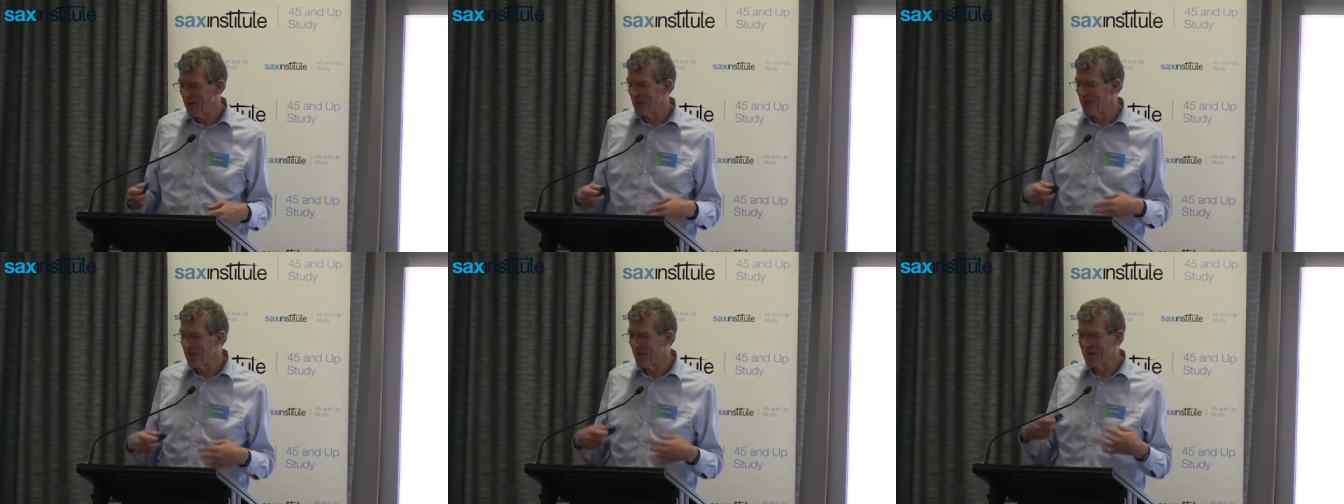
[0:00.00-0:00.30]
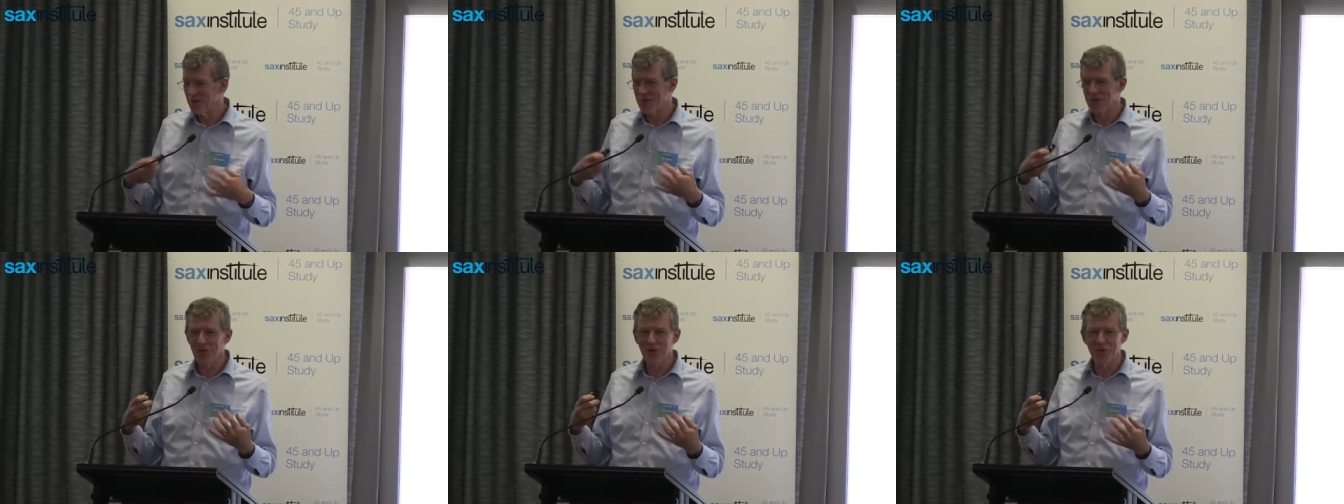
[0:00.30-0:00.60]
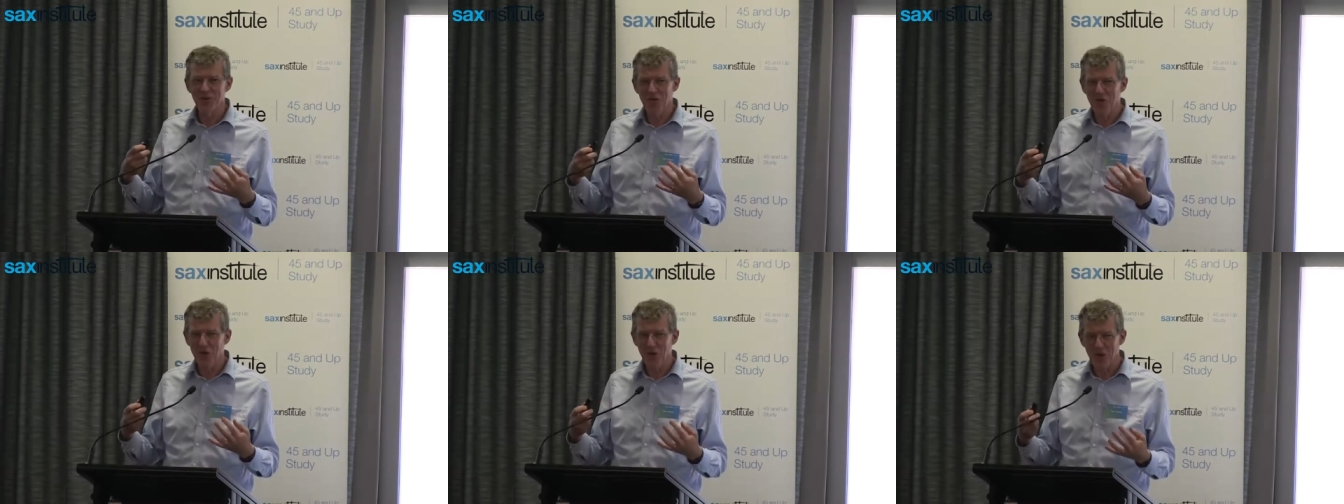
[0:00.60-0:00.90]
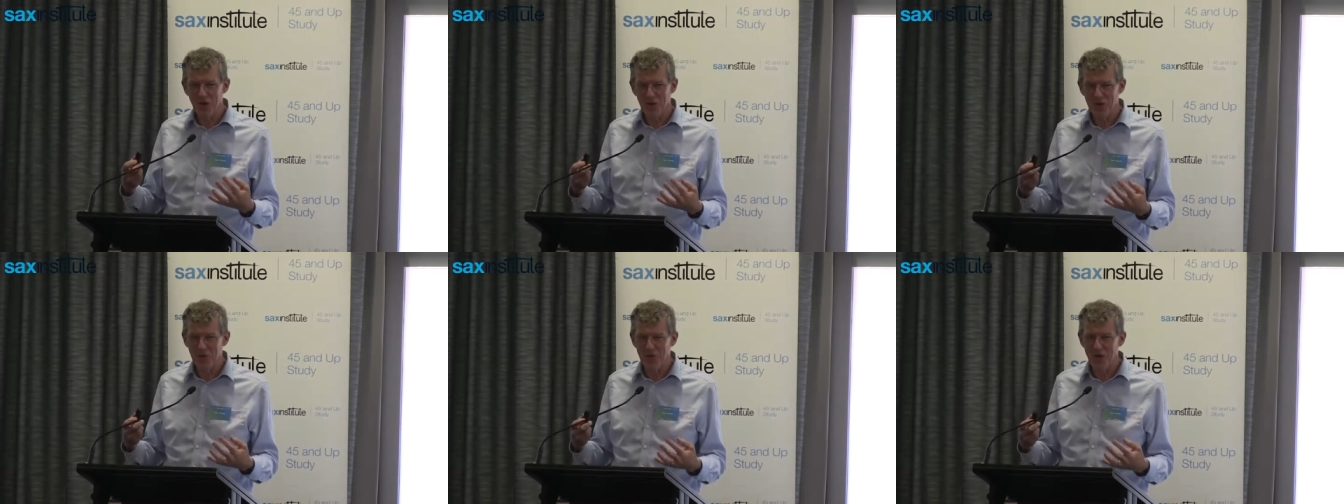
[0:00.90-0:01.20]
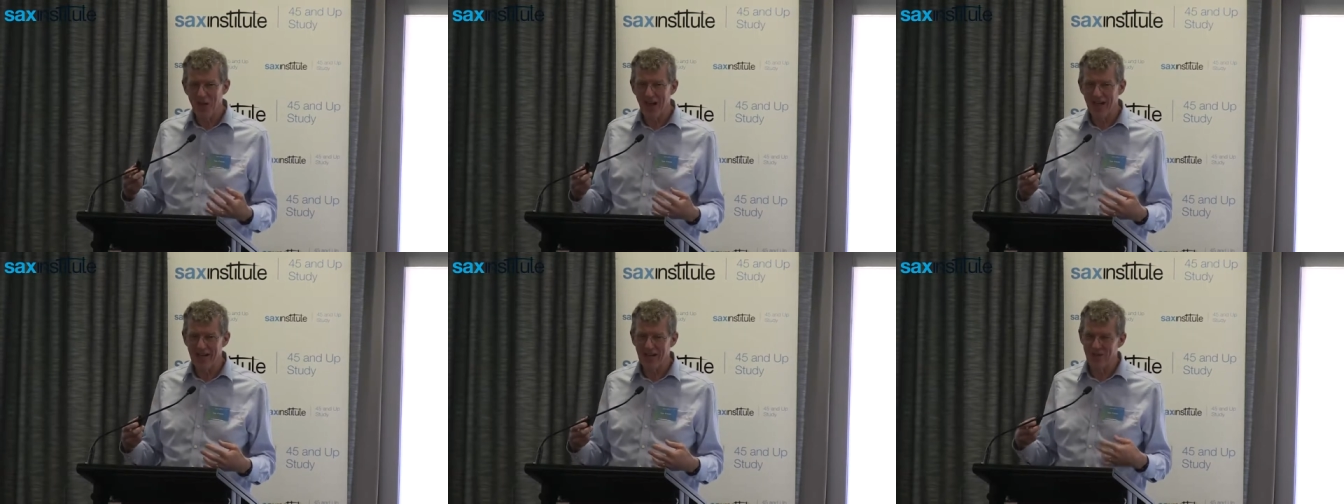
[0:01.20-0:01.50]
The minister is not
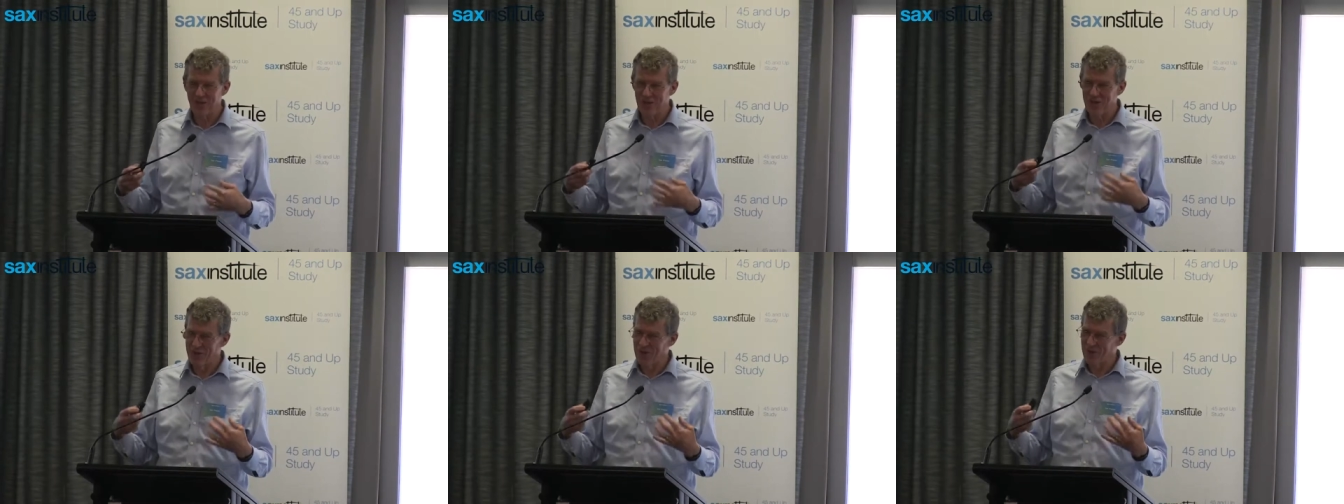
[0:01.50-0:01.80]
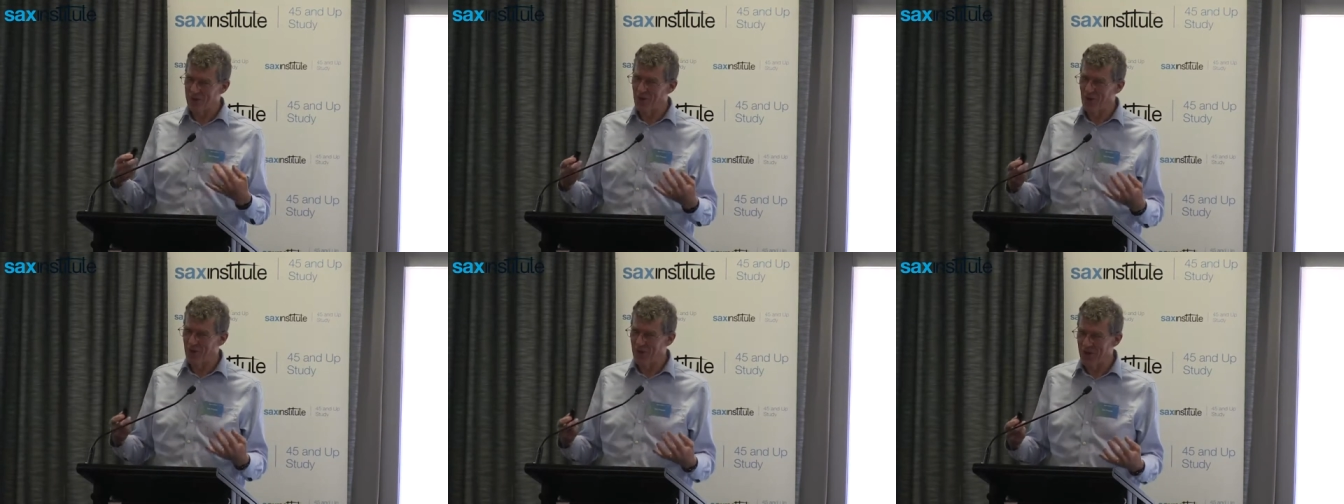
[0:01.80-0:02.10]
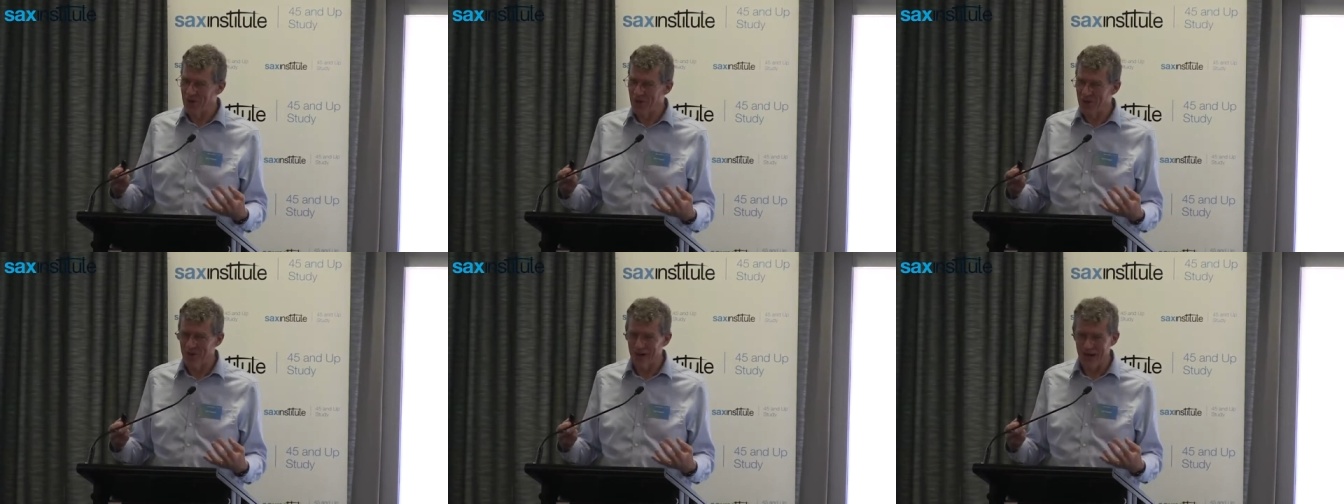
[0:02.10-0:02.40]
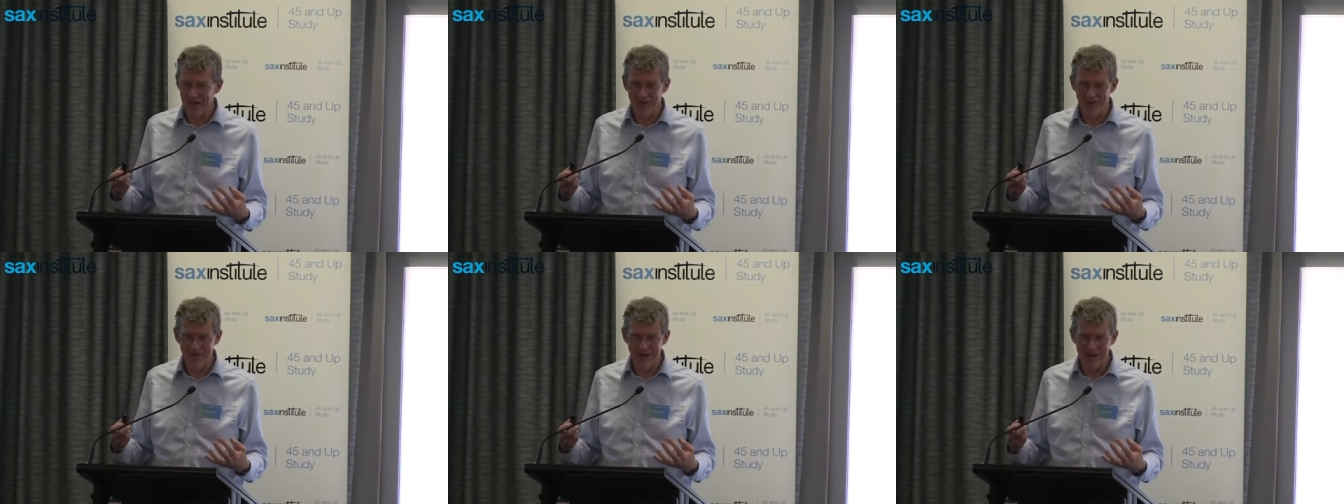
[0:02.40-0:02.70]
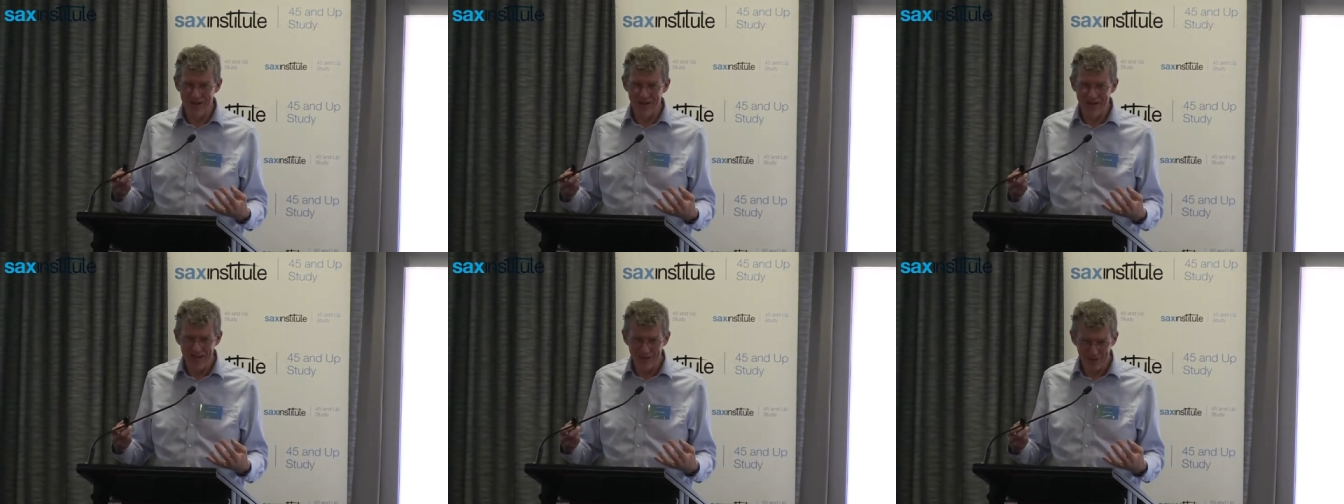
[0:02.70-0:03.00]
obliged to follow our
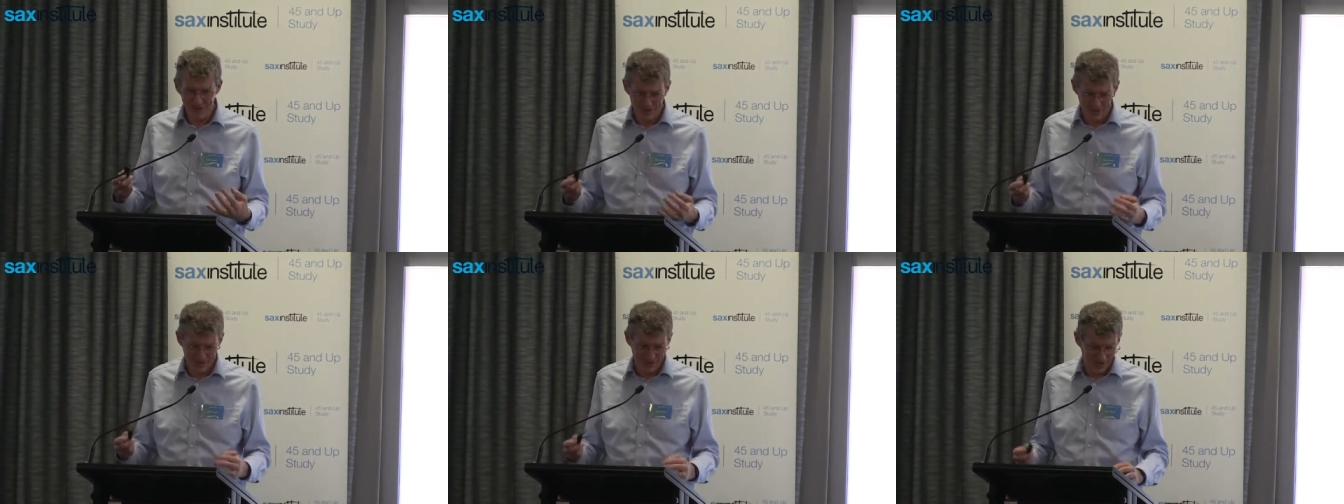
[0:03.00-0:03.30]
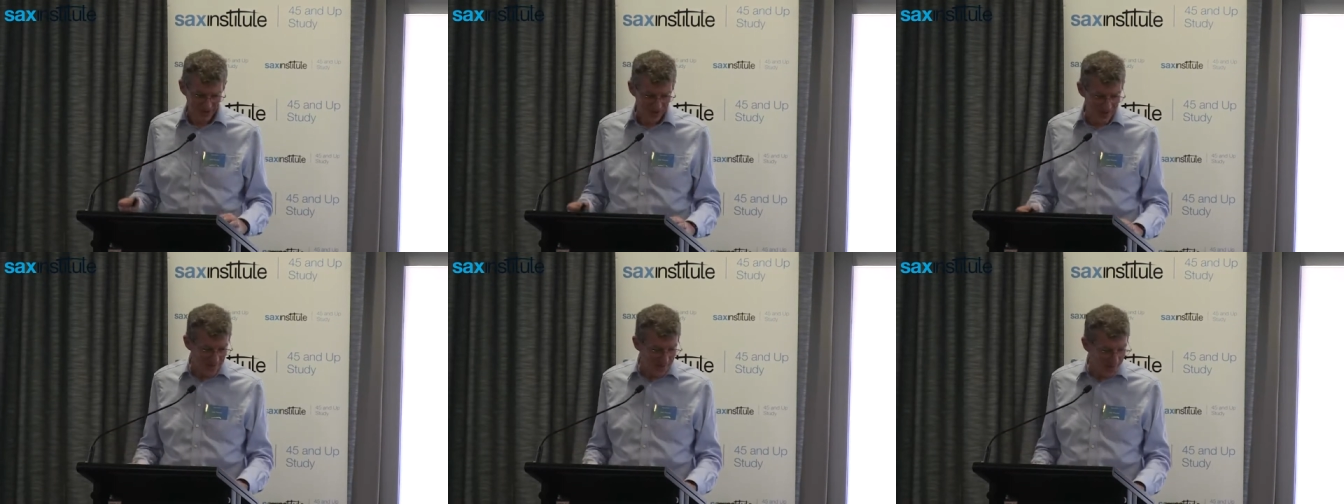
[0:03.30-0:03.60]
recommendations.